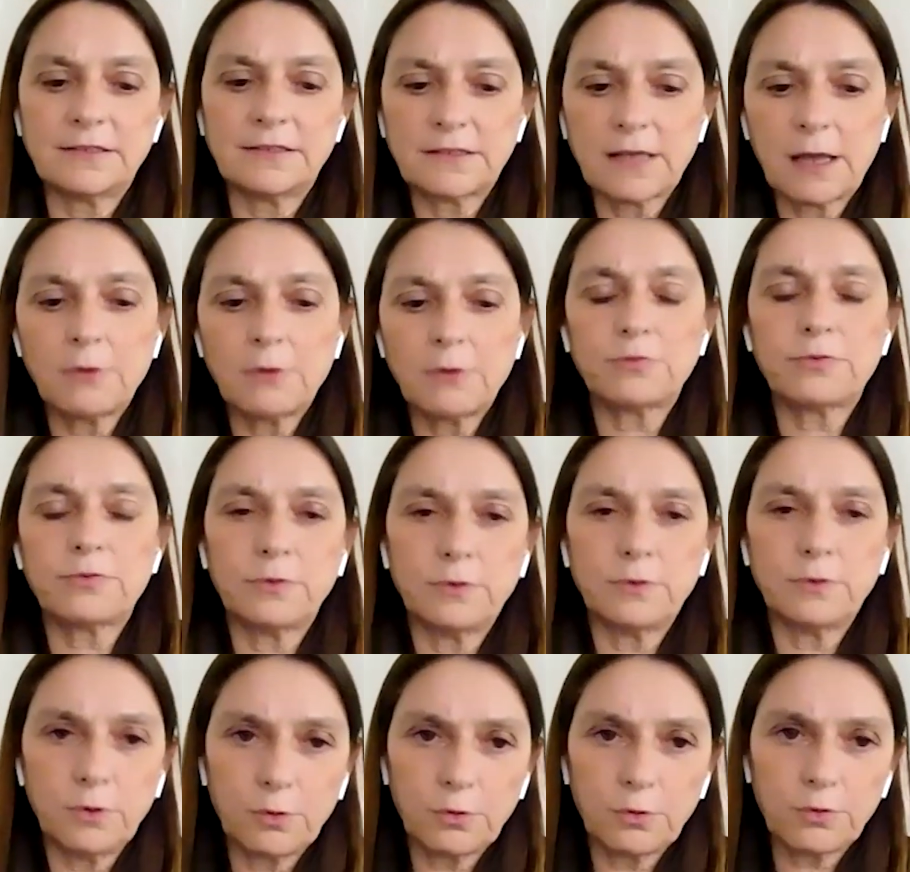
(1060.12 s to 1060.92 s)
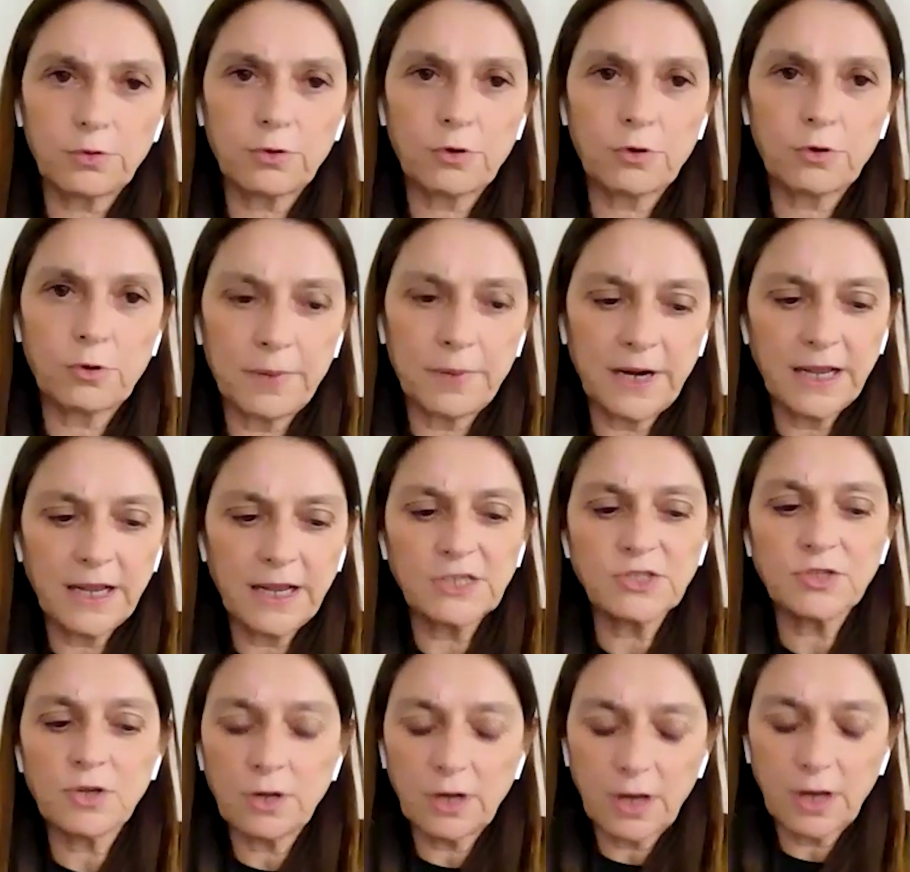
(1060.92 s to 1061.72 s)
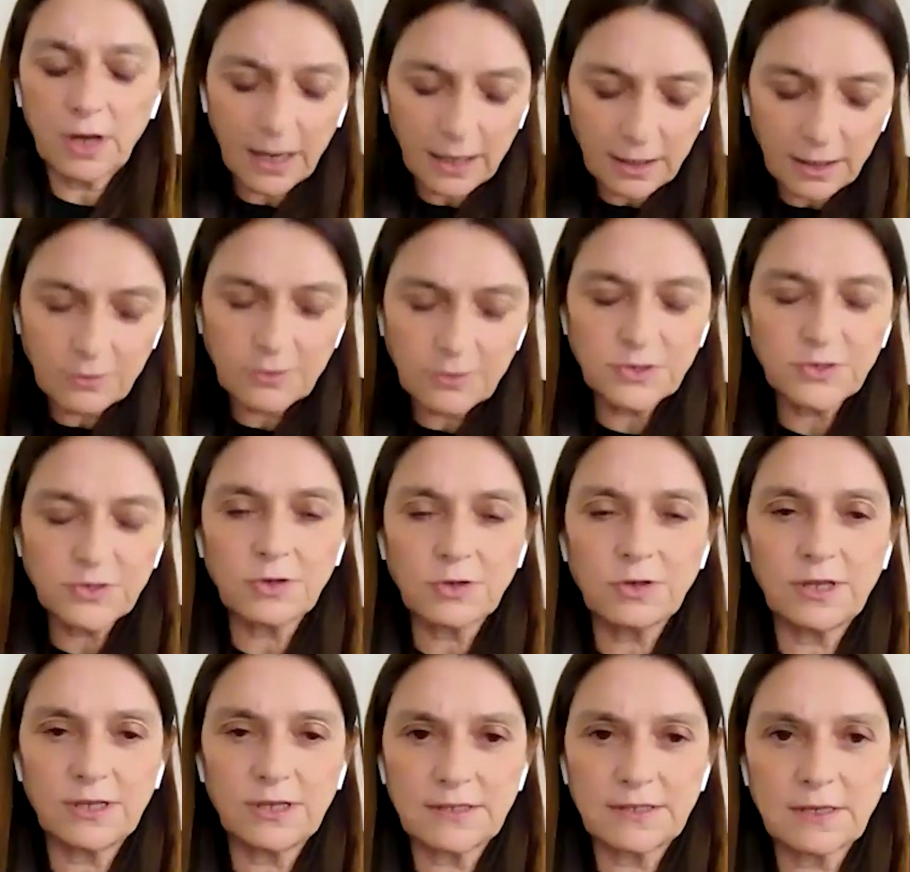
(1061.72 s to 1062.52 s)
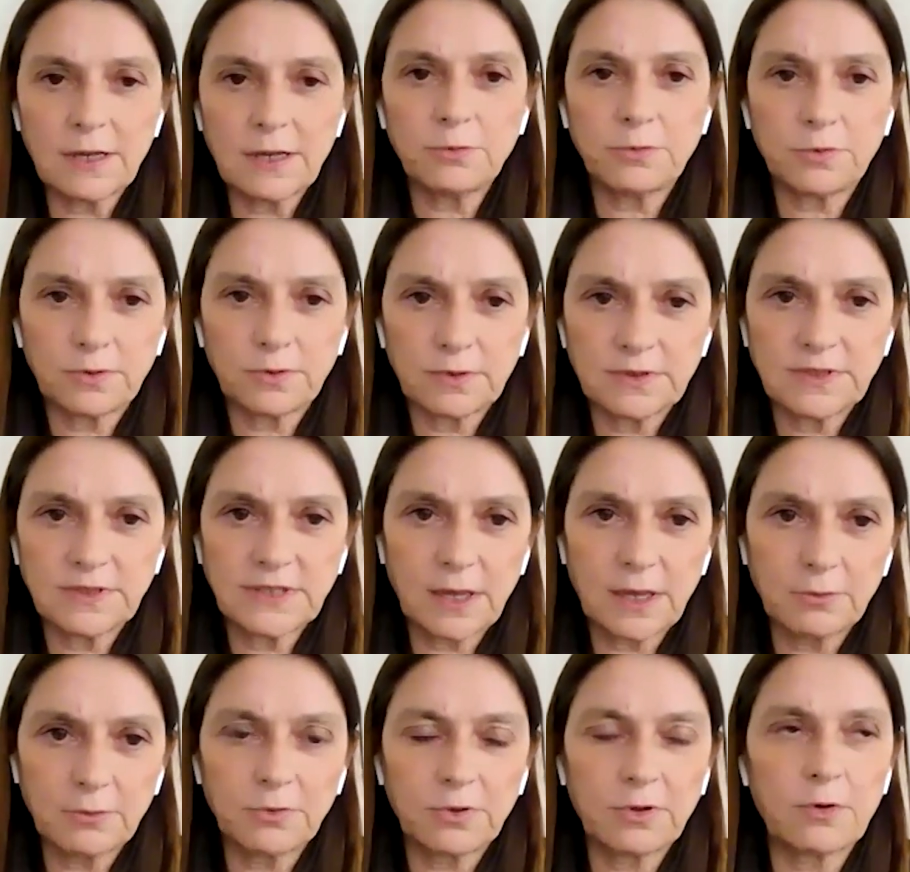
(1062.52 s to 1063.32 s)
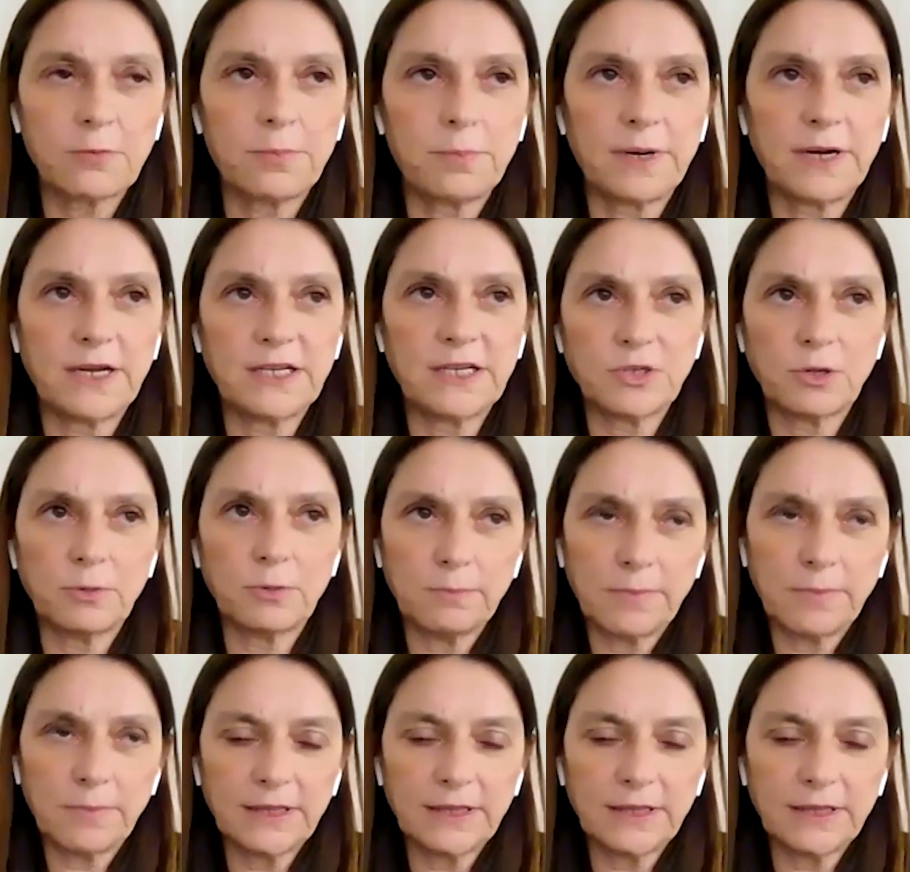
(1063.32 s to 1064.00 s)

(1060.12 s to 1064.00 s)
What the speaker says: South-North cooperation, and also the South-South cooperation.